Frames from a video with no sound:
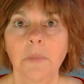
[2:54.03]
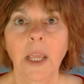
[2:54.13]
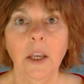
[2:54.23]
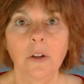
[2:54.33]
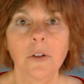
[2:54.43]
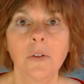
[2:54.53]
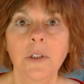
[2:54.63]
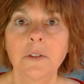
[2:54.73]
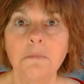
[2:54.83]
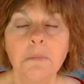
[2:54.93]
include
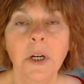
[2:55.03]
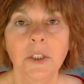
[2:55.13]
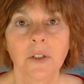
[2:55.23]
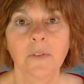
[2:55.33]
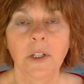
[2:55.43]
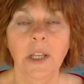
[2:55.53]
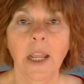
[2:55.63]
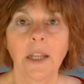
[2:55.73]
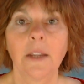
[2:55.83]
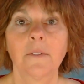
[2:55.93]
as much of the
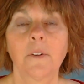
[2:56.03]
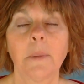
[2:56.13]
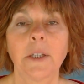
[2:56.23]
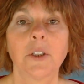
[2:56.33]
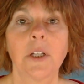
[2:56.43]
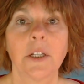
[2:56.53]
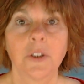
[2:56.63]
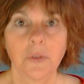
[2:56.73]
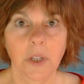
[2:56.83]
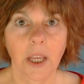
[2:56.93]
date information
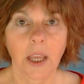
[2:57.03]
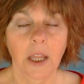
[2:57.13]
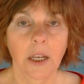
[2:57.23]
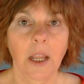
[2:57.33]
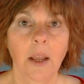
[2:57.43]
as you can.